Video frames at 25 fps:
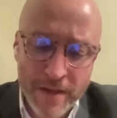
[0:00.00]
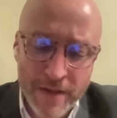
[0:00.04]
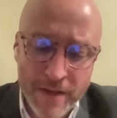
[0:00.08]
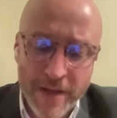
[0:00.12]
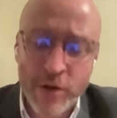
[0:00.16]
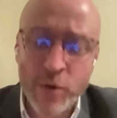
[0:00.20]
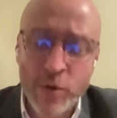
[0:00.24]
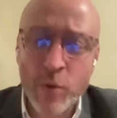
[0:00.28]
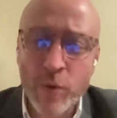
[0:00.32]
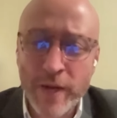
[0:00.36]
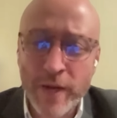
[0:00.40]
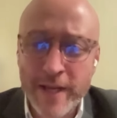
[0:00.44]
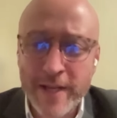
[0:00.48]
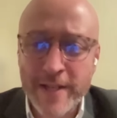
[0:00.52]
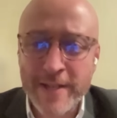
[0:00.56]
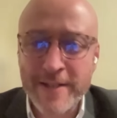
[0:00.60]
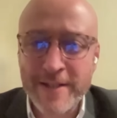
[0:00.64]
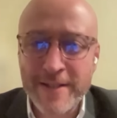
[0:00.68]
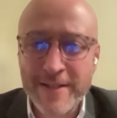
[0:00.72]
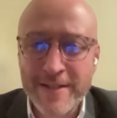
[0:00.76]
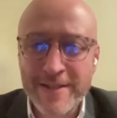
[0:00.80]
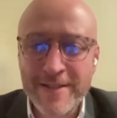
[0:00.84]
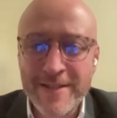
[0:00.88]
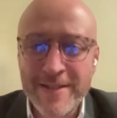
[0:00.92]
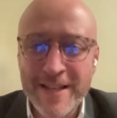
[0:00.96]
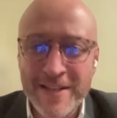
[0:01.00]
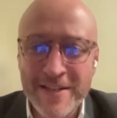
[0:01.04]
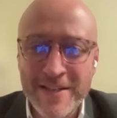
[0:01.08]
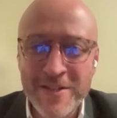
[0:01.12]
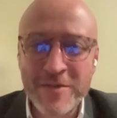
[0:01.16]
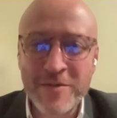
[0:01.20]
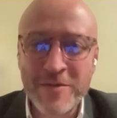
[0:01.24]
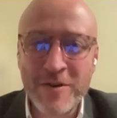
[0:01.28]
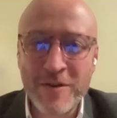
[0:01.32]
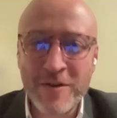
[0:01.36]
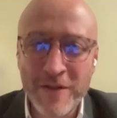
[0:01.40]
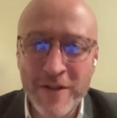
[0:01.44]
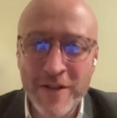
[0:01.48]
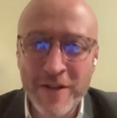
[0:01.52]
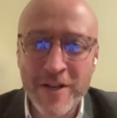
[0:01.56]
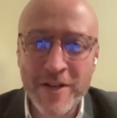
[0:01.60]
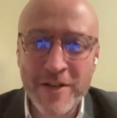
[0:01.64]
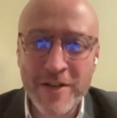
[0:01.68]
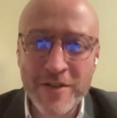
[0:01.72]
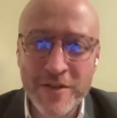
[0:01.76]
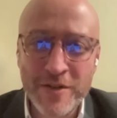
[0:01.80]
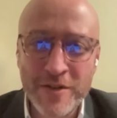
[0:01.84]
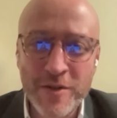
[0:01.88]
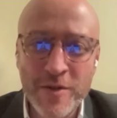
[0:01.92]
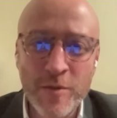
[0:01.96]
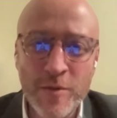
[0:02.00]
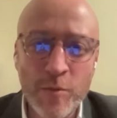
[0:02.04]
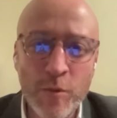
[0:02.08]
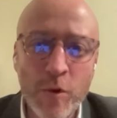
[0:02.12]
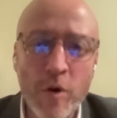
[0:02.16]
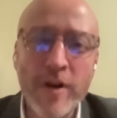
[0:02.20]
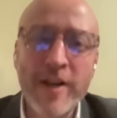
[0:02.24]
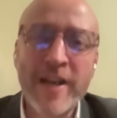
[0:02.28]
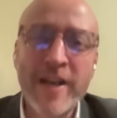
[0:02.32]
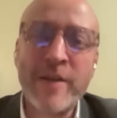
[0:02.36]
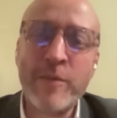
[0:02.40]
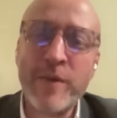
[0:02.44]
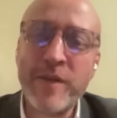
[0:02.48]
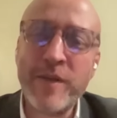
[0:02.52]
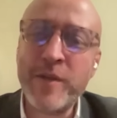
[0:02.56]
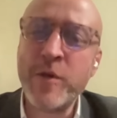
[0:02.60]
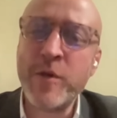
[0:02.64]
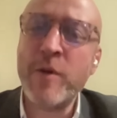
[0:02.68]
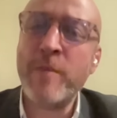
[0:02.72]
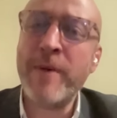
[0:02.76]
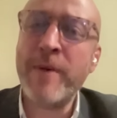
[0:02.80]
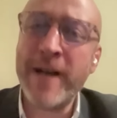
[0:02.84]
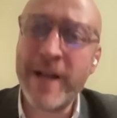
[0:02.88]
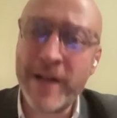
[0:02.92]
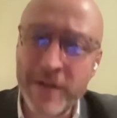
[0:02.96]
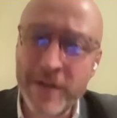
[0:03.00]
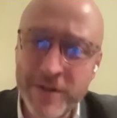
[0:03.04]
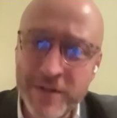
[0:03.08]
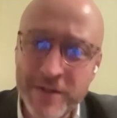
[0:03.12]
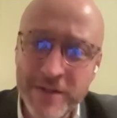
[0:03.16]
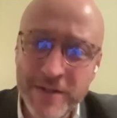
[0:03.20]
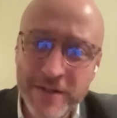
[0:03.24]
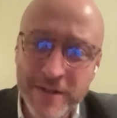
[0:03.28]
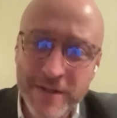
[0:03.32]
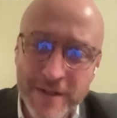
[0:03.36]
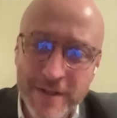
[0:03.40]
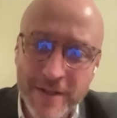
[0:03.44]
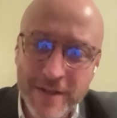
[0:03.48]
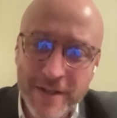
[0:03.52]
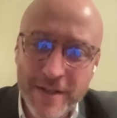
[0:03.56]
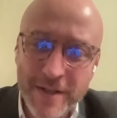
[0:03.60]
they always tend to revert to what can we do about?